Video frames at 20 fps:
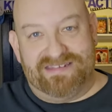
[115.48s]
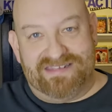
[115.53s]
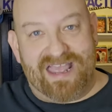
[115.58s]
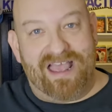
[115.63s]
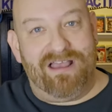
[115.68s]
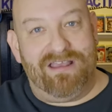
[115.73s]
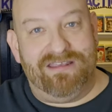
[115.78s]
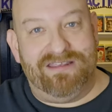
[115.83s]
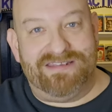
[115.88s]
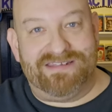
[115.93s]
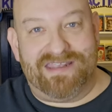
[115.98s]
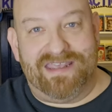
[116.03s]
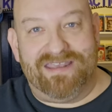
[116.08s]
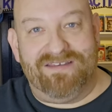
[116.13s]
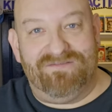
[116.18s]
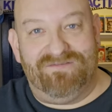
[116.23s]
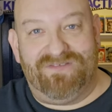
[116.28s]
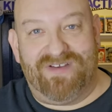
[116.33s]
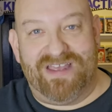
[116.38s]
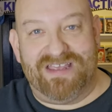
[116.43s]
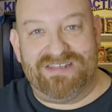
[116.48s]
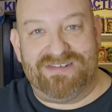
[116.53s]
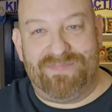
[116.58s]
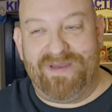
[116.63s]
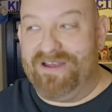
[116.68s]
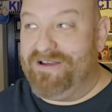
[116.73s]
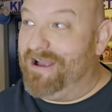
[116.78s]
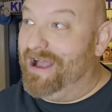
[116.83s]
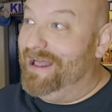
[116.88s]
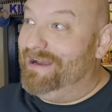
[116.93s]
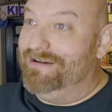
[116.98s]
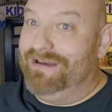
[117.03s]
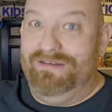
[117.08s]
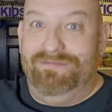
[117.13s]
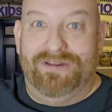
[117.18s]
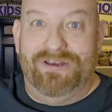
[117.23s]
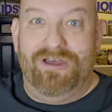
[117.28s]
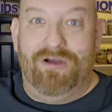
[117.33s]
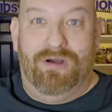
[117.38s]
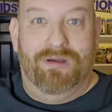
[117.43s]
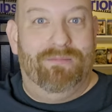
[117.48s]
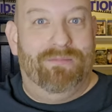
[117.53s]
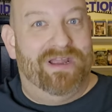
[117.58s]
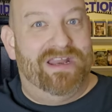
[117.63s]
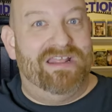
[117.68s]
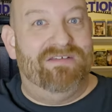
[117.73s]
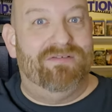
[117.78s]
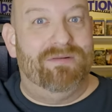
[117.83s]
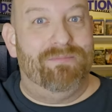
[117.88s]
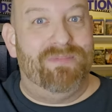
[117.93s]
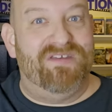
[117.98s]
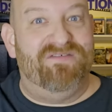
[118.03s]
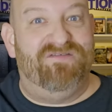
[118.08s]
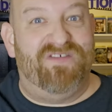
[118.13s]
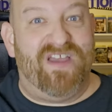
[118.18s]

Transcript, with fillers: Is that how you say it? Fazbear? I don't even know. It might even be